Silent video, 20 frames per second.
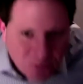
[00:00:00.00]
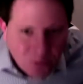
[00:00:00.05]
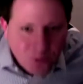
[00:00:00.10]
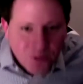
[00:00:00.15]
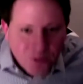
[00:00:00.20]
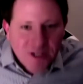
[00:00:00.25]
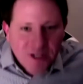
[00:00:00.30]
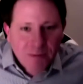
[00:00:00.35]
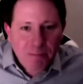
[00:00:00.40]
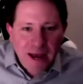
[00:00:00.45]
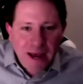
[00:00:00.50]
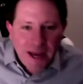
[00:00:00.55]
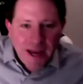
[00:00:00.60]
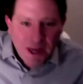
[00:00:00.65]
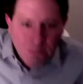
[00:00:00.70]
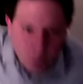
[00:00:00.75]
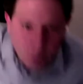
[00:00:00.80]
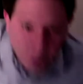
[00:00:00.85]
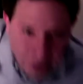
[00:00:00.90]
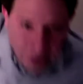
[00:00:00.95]
where it was
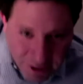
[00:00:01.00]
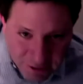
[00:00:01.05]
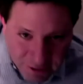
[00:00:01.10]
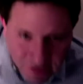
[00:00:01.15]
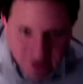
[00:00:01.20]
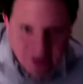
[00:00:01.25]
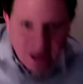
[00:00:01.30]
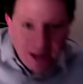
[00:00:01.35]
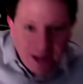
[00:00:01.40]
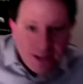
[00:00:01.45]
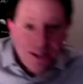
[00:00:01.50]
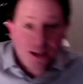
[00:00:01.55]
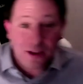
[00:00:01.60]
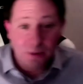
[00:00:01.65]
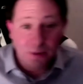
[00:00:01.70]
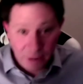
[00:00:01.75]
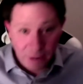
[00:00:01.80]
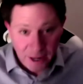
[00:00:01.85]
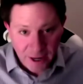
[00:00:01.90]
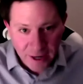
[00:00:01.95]
compatible with exercise
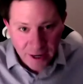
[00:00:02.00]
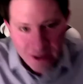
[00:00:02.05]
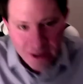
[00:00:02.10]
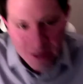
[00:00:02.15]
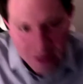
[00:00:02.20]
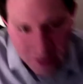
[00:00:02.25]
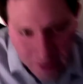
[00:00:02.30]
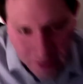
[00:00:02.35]
on a bike.